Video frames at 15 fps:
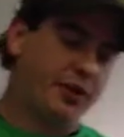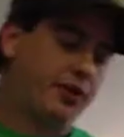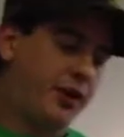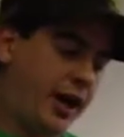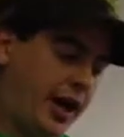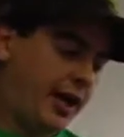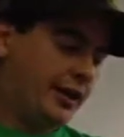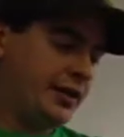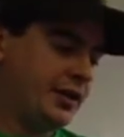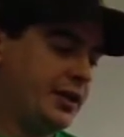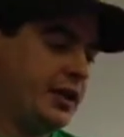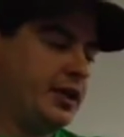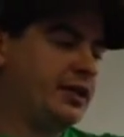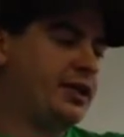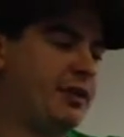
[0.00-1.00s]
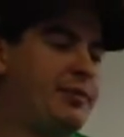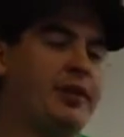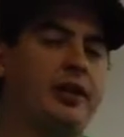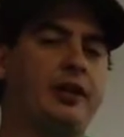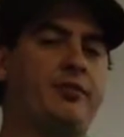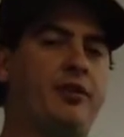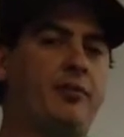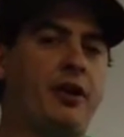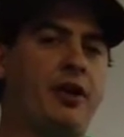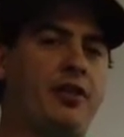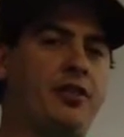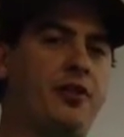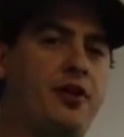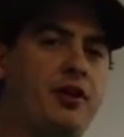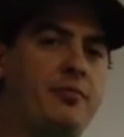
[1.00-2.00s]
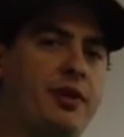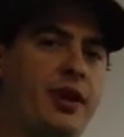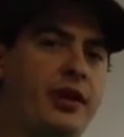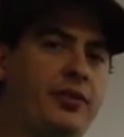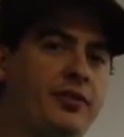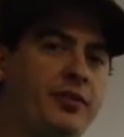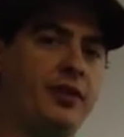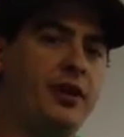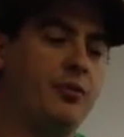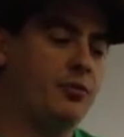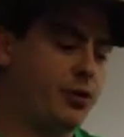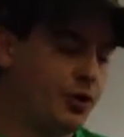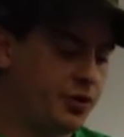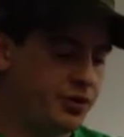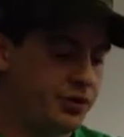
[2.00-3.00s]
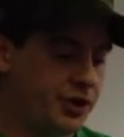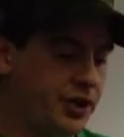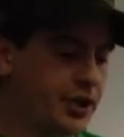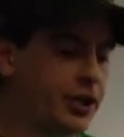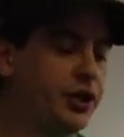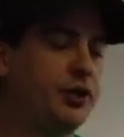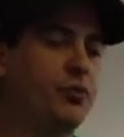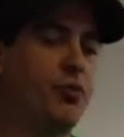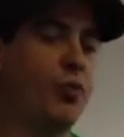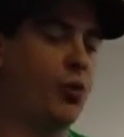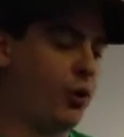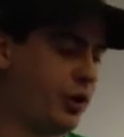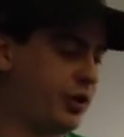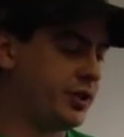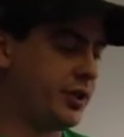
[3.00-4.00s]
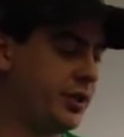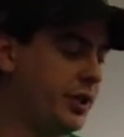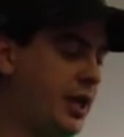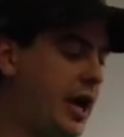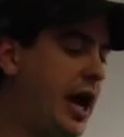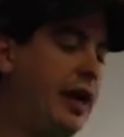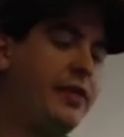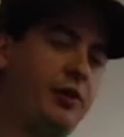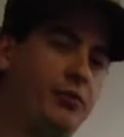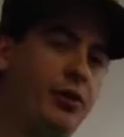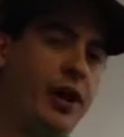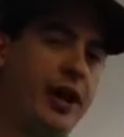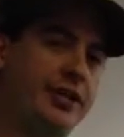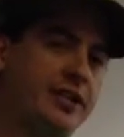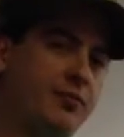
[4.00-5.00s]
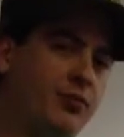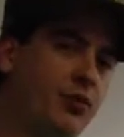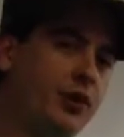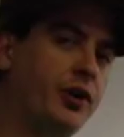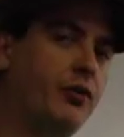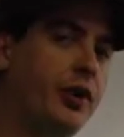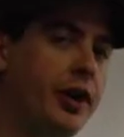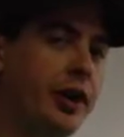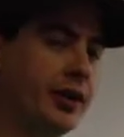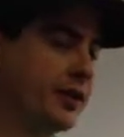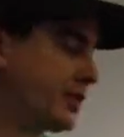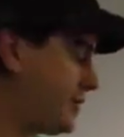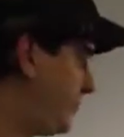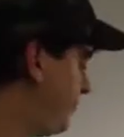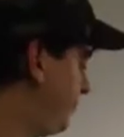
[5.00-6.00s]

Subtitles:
the grains, typically for about 30 minutes, producing a good wort. And then we'll add some more ingredients.